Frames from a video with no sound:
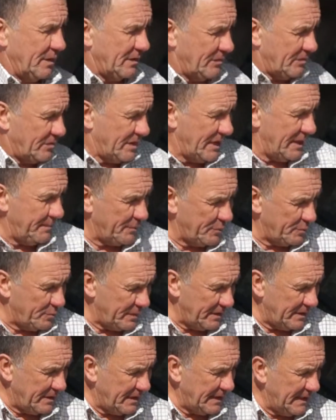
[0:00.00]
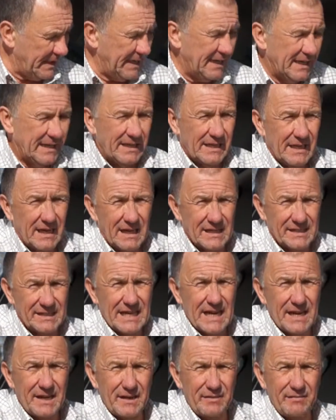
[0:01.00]
Same as with the hard
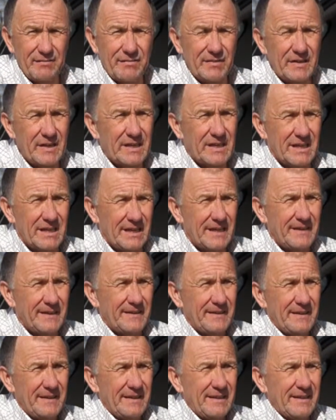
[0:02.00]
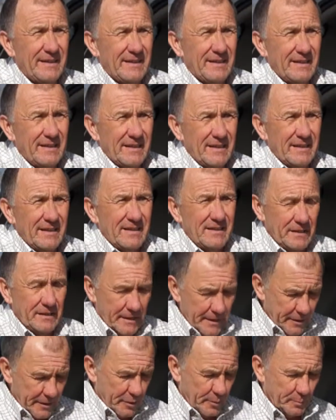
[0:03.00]
standing feet kit, the
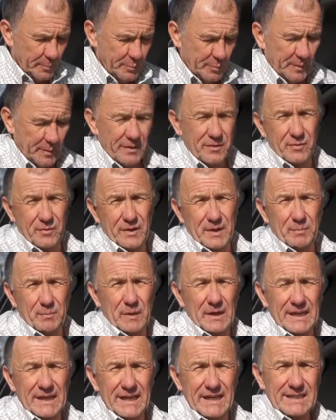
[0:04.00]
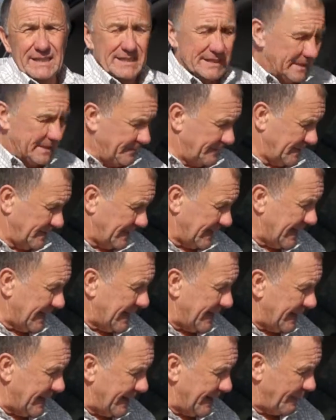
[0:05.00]
kit comes with 3 plates,
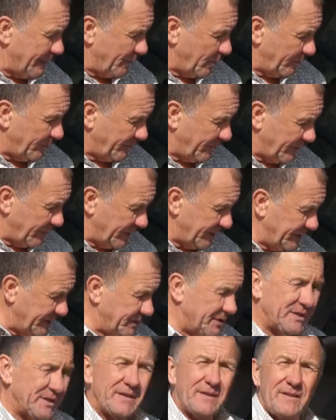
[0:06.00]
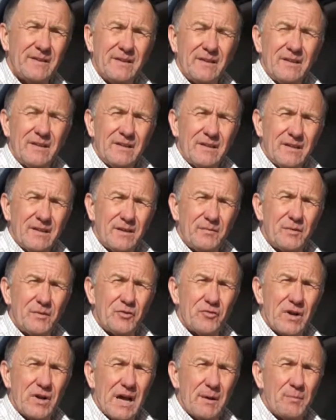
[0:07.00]
one for each of the
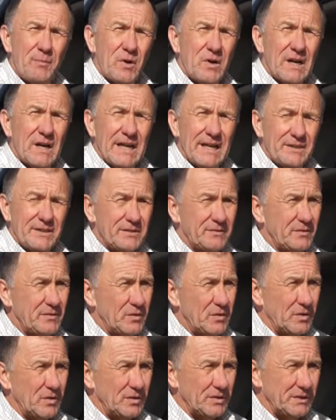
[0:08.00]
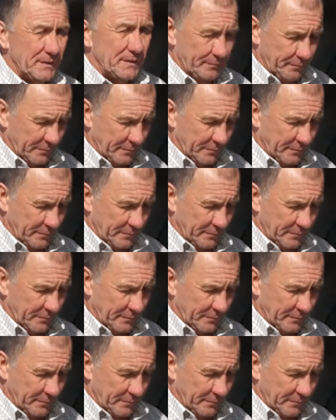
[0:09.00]
tripod legs, of course.